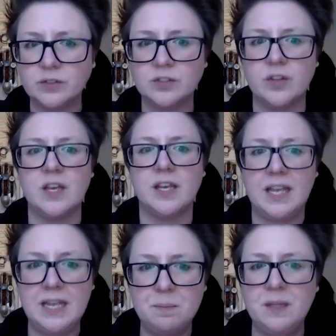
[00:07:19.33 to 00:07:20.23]
So they're
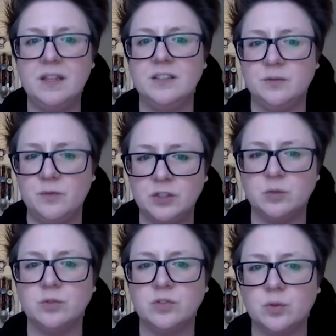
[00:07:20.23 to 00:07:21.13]
keeping this
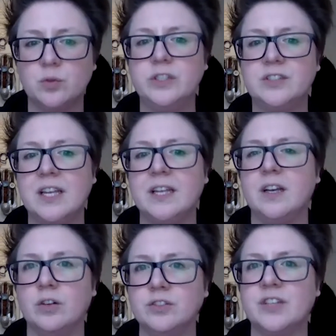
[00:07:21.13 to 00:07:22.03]
visual storytelling
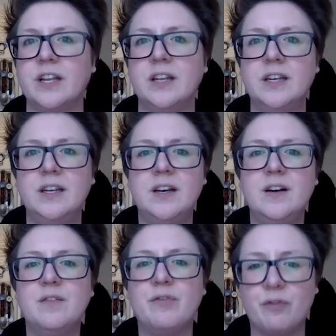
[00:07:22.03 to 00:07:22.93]
content
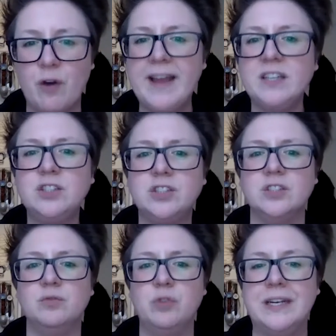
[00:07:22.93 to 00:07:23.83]
fresh
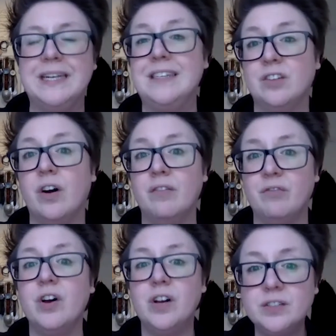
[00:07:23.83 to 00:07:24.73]
and really
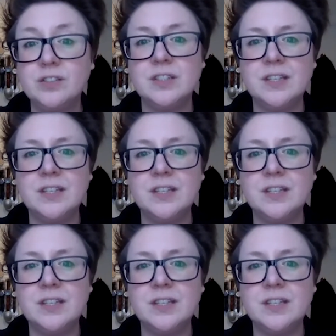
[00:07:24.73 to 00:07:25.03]
diverse.